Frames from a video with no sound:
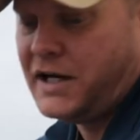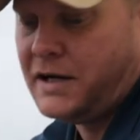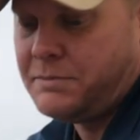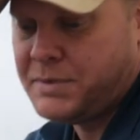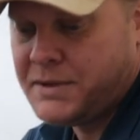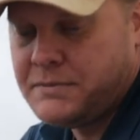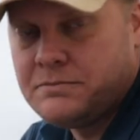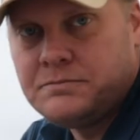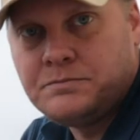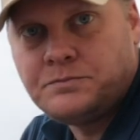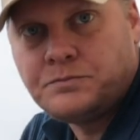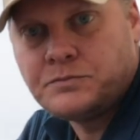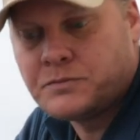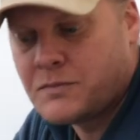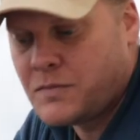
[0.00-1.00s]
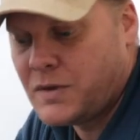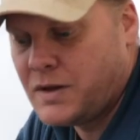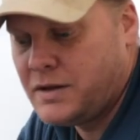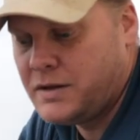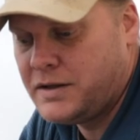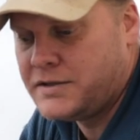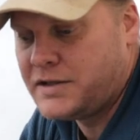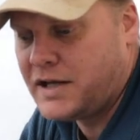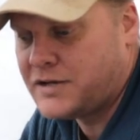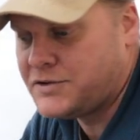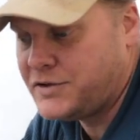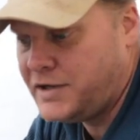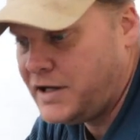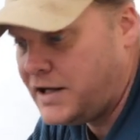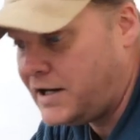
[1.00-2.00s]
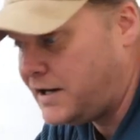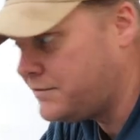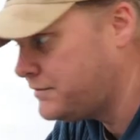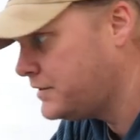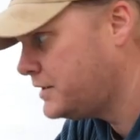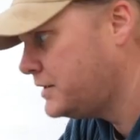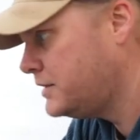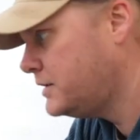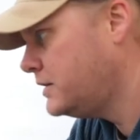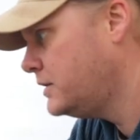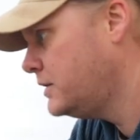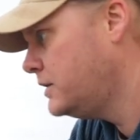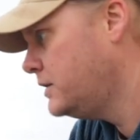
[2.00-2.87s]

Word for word: up. Yeah. It's actually yeah. off. Nope.